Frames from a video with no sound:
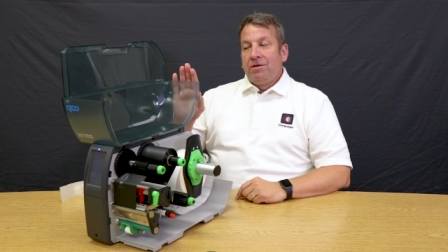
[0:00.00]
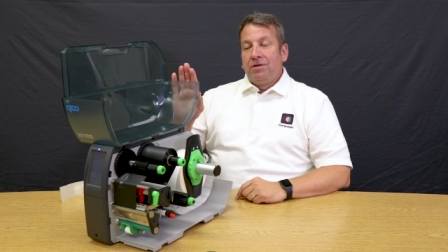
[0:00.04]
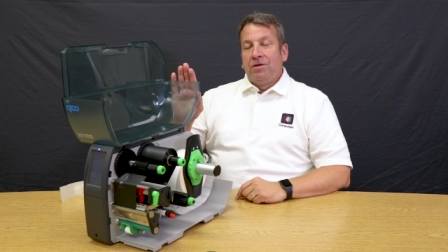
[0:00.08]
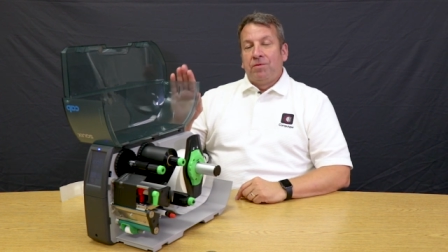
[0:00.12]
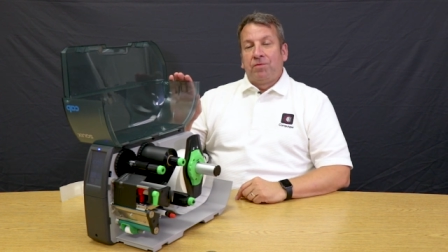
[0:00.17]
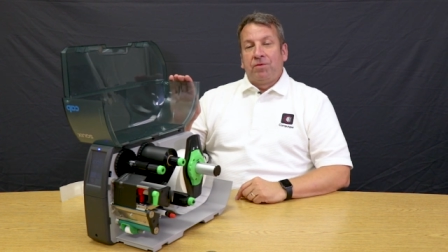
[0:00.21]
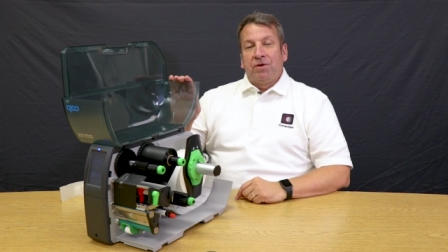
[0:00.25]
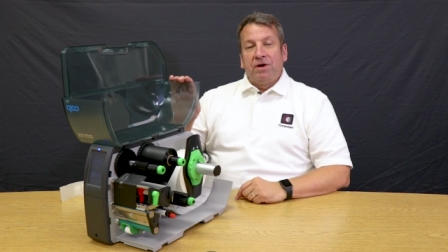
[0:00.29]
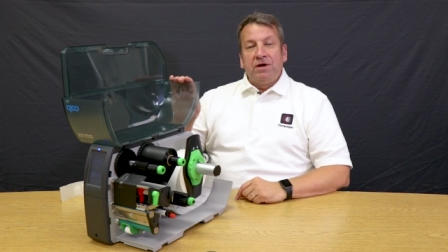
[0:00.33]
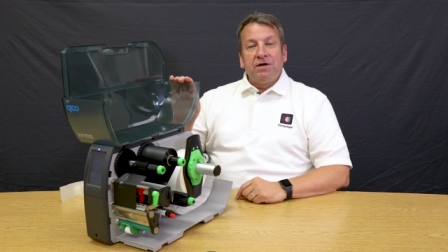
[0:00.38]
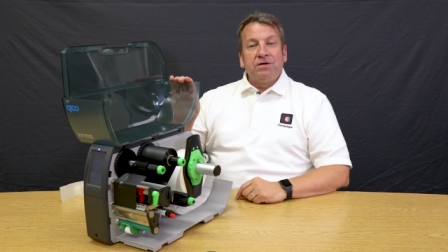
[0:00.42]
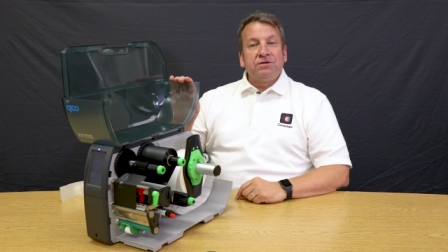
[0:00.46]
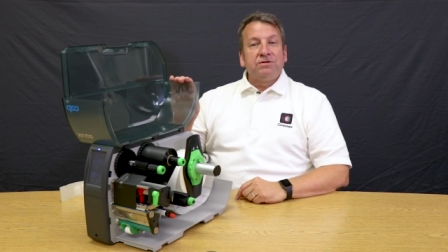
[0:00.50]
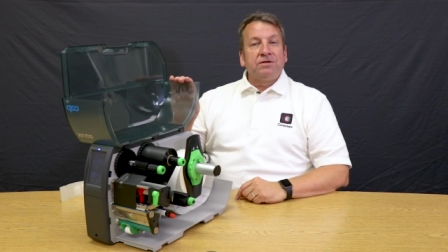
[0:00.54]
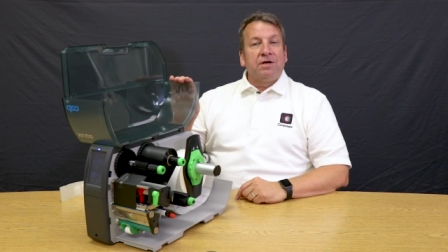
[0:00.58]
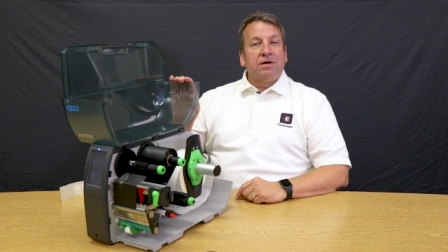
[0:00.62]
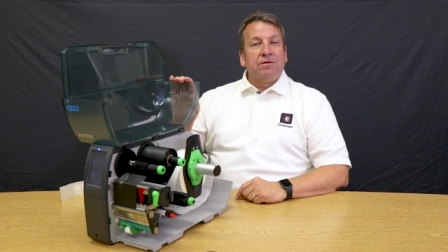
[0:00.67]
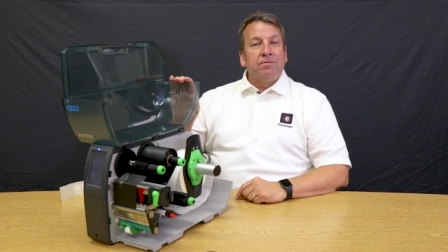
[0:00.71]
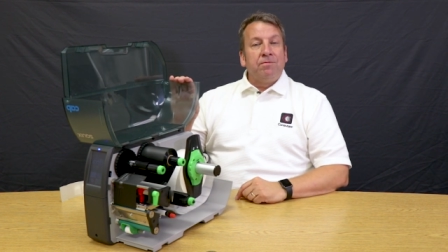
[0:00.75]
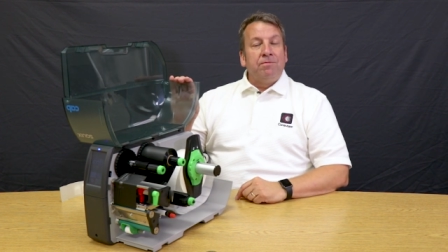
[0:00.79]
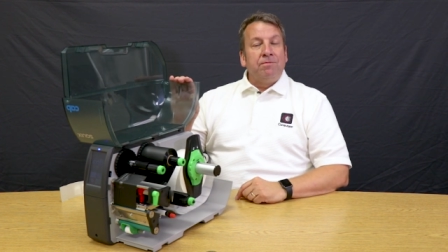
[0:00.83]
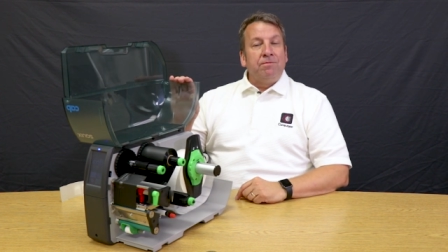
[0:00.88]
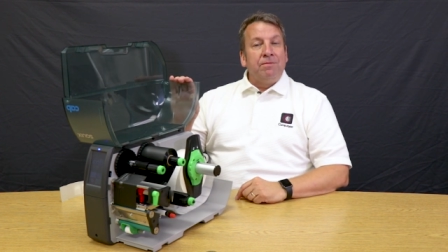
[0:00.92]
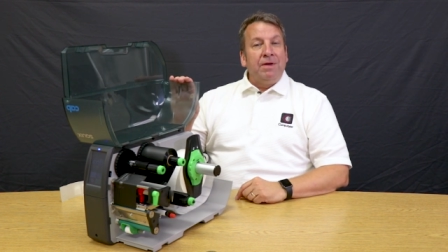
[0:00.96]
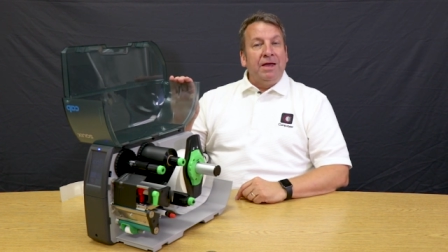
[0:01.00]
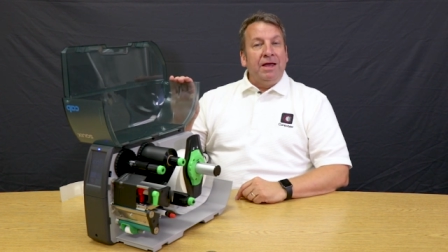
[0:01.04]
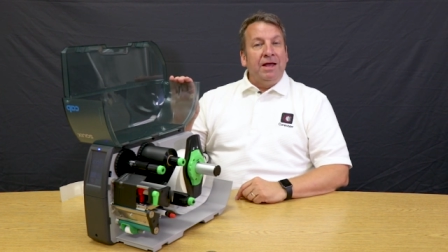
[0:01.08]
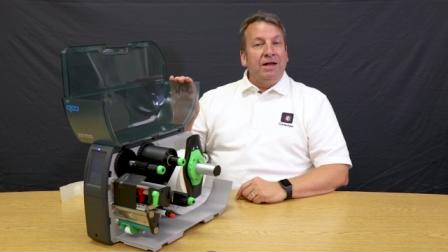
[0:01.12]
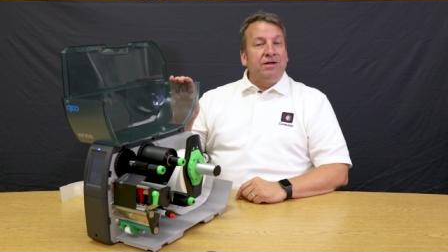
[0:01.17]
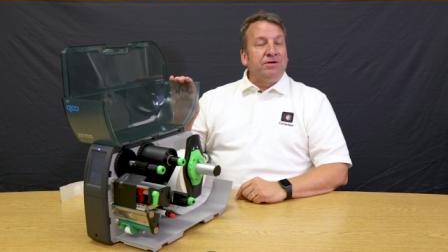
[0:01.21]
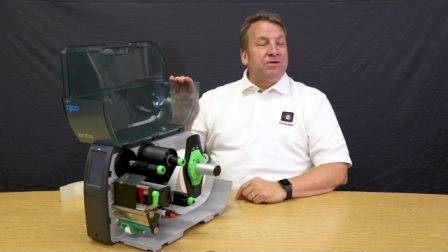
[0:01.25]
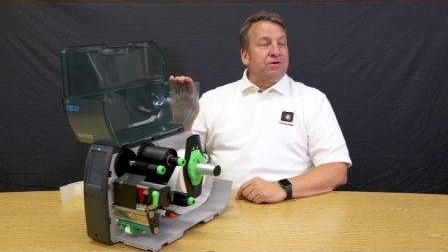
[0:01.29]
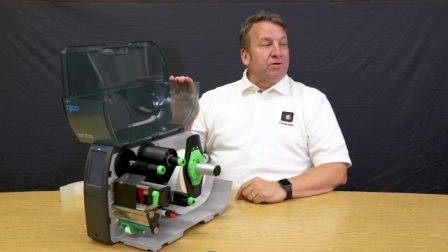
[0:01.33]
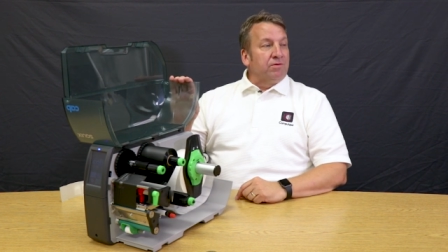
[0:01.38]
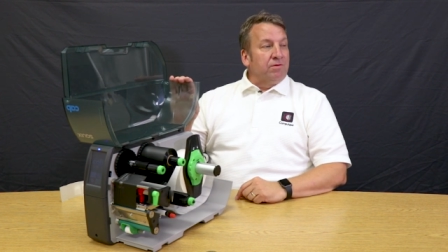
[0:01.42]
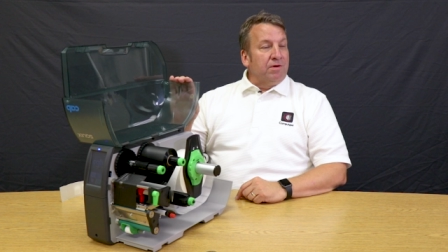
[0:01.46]
the printers are
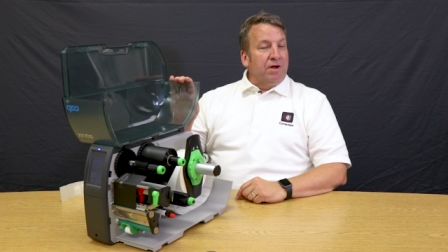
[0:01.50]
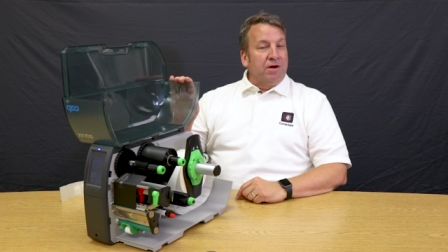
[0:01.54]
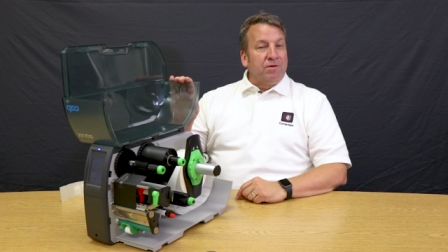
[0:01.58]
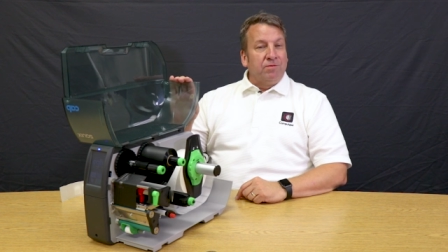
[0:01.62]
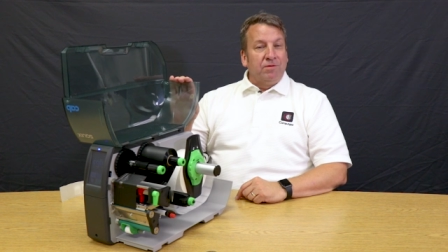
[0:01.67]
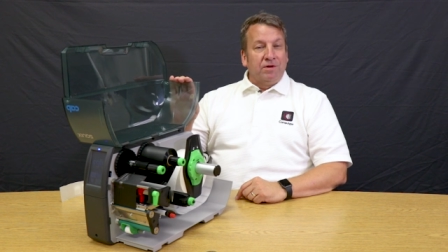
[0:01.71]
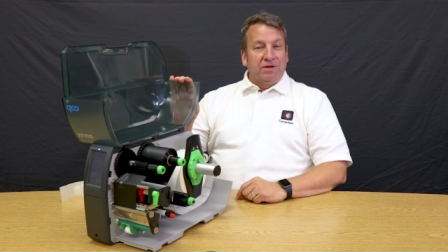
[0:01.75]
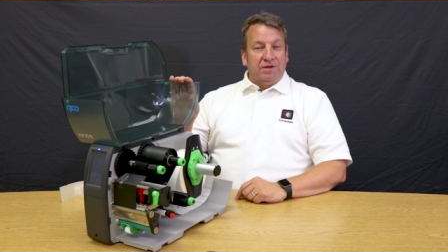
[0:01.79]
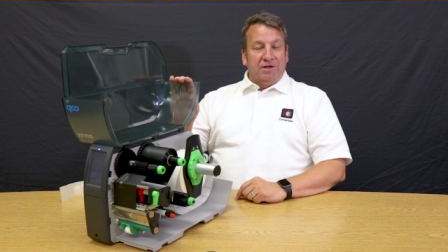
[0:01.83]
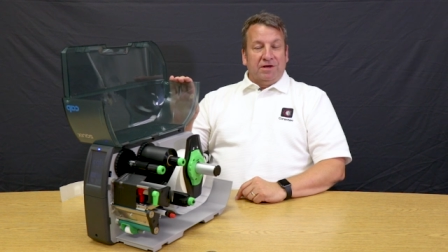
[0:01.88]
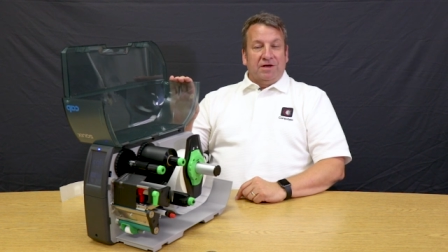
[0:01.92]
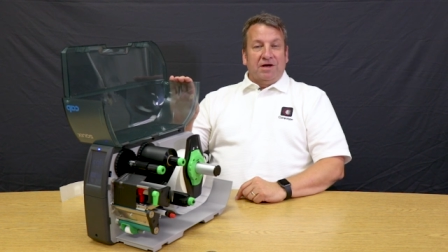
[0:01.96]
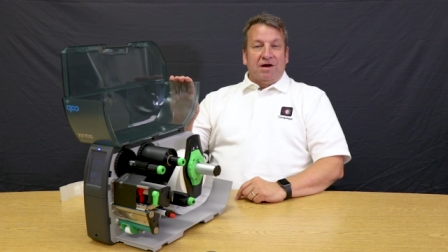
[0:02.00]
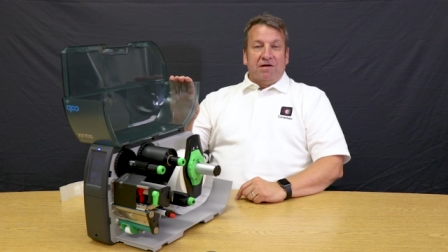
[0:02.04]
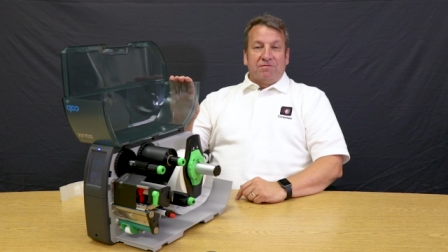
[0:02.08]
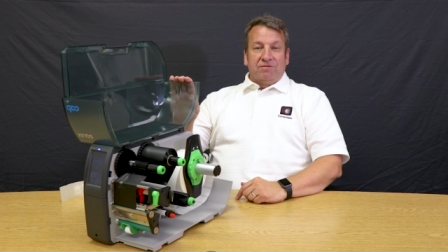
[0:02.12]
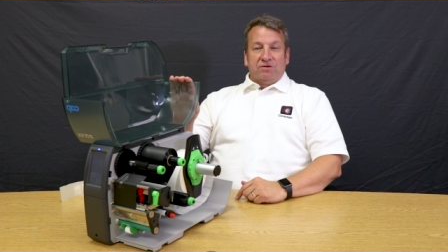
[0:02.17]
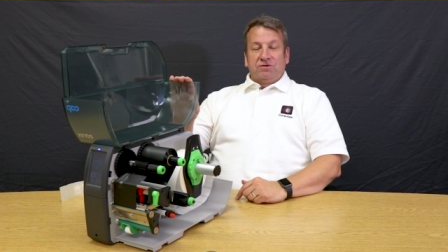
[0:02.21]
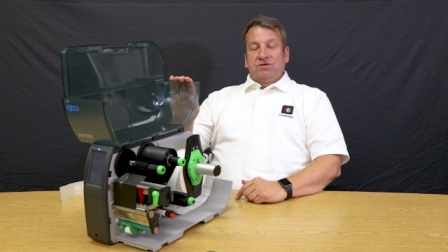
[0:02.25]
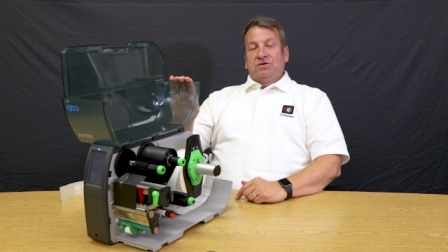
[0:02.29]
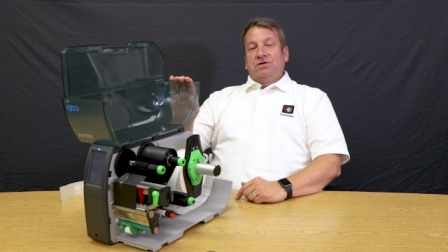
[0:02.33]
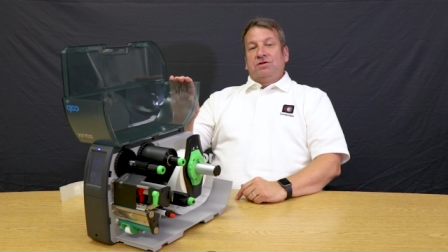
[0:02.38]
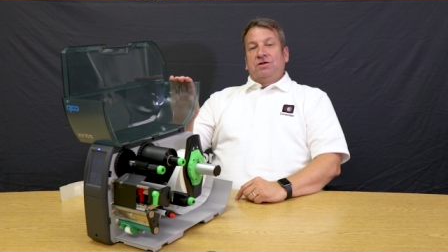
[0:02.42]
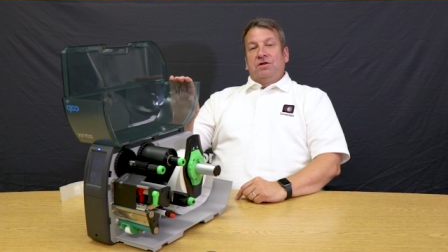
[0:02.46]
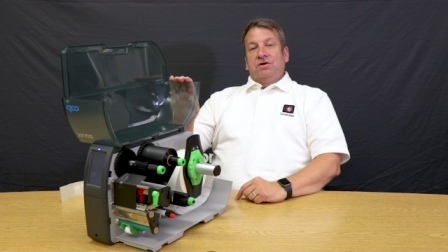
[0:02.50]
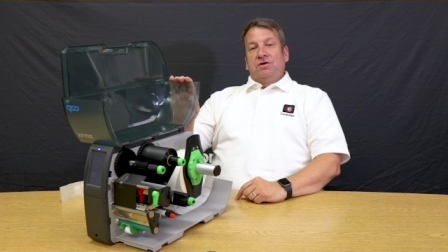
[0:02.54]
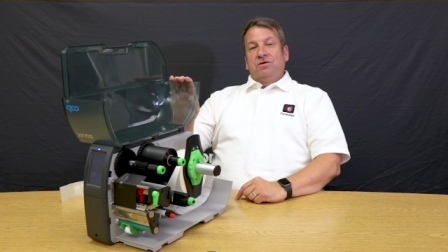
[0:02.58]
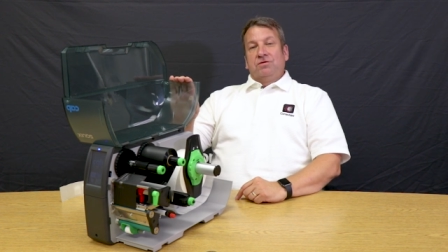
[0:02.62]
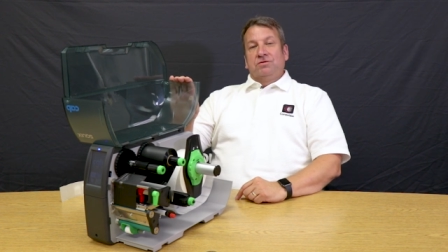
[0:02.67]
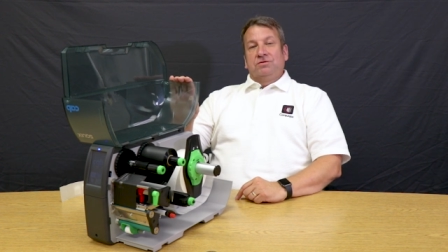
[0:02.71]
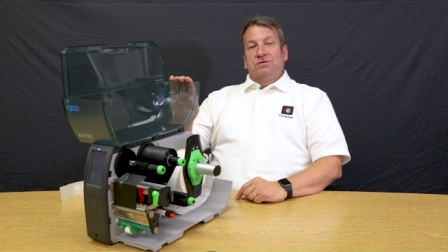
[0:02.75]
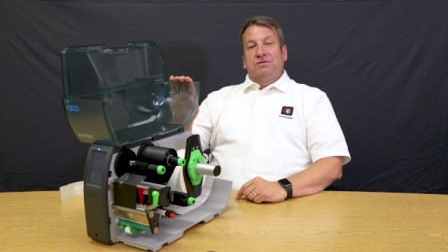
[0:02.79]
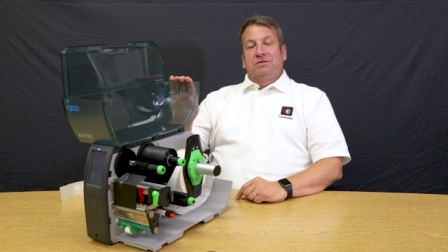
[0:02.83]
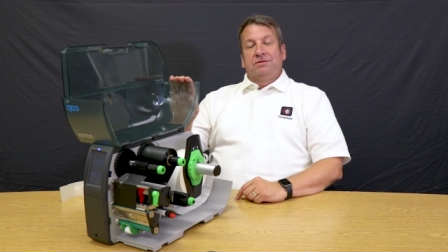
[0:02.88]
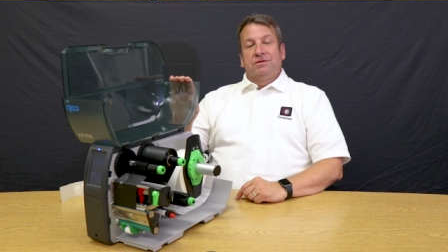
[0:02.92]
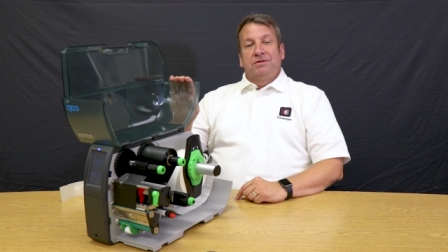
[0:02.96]
made to run with the covers
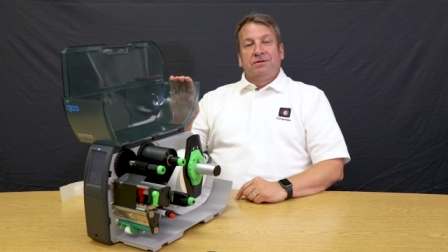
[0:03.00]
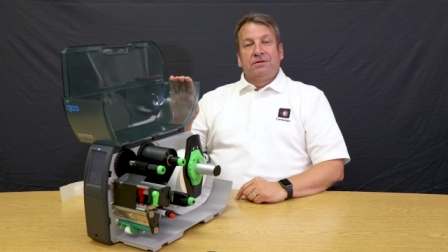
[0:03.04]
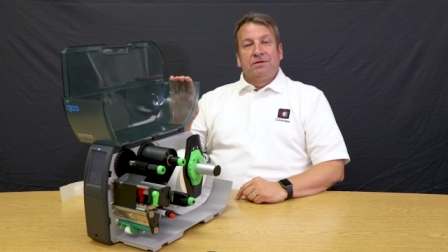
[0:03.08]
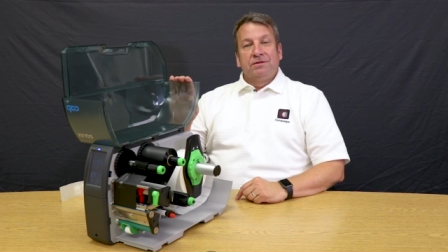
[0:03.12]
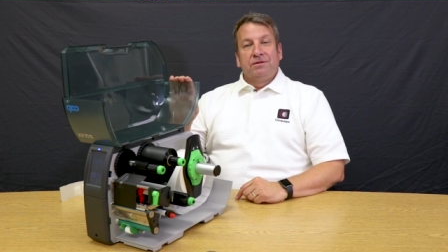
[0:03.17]
closed,